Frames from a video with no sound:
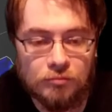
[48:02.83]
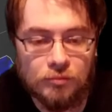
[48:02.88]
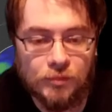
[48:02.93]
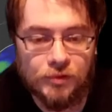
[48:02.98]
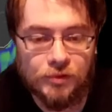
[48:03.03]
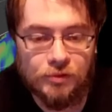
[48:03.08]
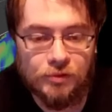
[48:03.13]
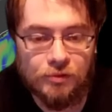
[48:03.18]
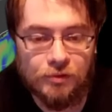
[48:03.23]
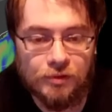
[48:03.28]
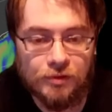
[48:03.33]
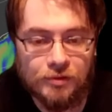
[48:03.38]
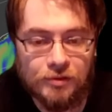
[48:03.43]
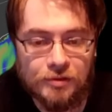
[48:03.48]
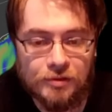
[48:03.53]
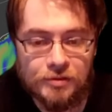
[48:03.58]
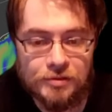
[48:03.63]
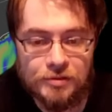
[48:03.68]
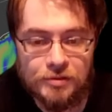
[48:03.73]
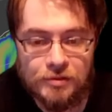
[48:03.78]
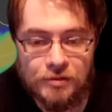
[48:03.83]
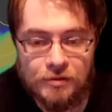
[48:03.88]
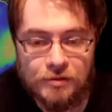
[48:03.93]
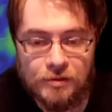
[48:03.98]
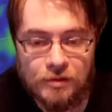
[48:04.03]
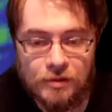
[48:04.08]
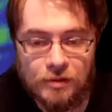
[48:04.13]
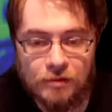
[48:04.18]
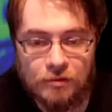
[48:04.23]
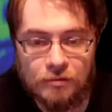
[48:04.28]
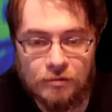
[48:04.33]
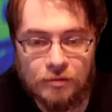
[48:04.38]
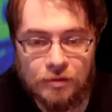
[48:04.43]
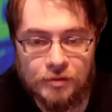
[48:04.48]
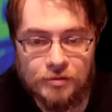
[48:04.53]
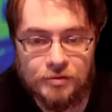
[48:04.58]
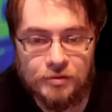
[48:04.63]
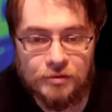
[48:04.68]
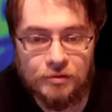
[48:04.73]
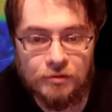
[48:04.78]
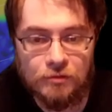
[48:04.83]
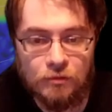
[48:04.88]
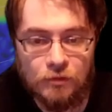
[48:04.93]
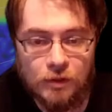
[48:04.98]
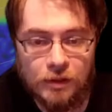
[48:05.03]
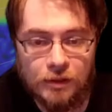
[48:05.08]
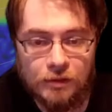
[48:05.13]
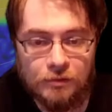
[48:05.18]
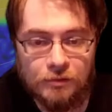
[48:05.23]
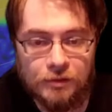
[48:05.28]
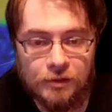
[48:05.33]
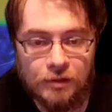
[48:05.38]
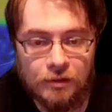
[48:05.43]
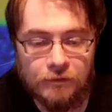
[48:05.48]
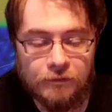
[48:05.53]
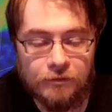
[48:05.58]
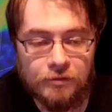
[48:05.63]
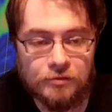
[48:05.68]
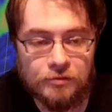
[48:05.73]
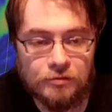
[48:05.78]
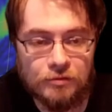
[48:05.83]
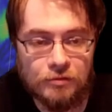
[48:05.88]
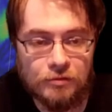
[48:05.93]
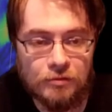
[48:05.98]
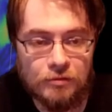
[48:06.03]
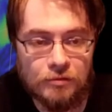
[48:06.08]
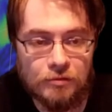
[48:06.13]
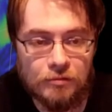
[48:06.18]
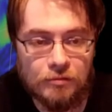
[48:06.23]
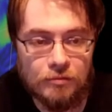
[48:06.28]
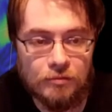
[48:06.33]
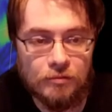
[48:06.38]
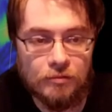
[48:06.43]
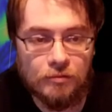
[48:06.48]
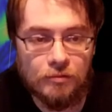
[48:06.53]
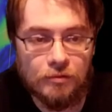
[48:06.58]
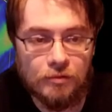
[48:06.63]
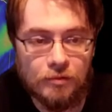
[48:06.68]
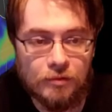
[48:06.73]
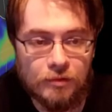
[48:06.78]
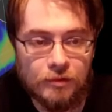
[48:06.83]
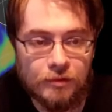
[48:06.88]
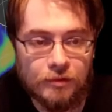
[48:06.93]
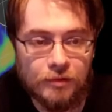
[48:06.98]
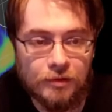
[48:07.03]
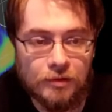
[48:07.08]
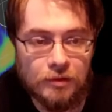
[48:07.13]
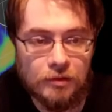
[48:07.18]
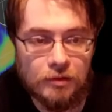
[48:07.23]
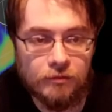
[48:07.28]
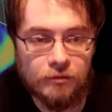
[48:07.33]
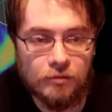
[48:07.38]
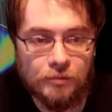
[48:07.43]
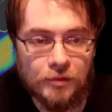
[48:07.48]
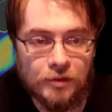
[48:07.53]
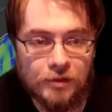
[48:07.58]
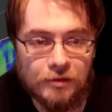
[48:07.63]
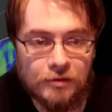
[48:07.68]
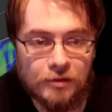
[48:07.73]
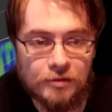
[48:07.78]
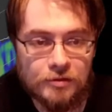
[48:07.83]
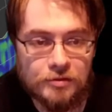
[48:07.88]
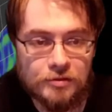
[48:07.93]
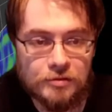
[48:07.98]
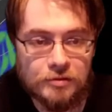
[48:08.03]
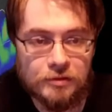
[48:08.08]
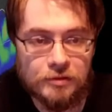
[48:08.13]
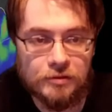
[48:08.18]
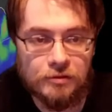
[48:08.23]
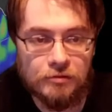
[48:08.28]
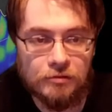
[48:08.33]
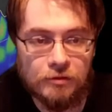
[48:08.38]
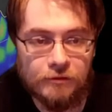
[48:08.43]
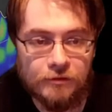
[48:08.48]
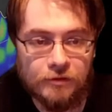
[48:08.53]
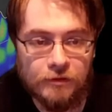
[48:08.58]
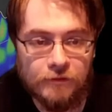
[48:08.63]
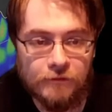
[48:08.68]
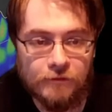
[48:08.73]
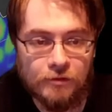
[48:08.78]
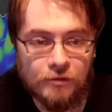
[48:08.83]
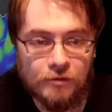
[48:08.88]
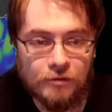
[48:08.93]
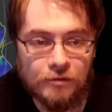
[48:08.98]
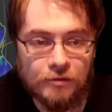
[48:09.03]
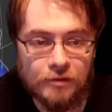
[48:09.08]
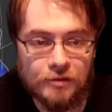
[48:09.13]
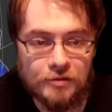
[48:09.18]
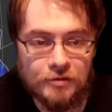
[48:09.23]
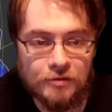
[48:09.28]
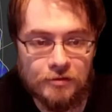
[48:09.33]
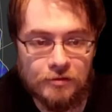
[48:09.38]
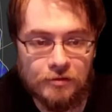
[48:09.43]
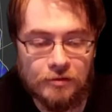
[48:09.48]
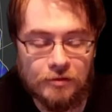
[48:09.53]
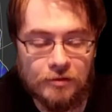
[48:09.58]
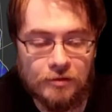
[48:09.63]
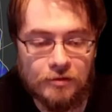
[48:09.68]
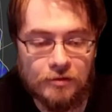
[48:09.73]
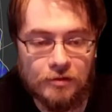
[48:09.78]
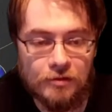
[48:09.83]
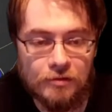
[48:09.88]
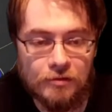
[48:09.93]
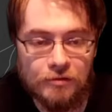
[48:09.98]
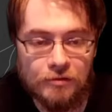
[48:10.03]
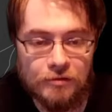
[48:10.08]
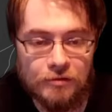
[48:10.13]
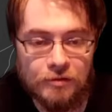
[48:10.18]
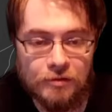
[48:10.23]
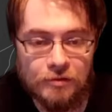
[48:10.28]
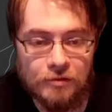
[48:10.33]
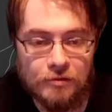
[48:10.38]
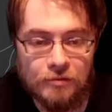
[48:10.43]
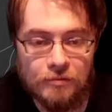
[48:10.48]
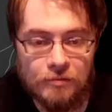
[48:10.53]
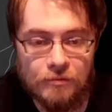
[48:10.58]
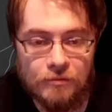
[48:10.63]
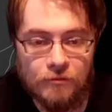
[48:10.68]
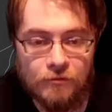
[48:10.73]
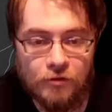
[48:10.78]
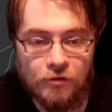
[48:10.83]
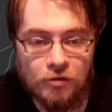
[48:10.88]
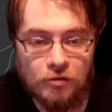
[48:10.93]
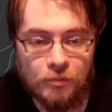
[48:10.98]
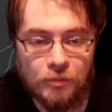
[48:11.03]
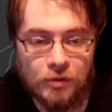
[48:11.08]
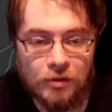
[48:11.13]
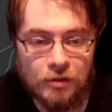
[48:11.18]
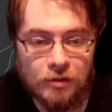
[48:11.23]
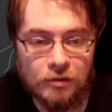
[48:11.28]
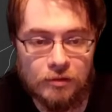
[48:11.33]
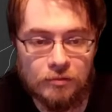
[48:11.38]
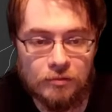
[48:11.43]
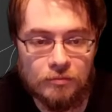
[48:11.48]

Due to conditions that are just wildly out of control, it never makes that journey north any further and just continues to fall apart.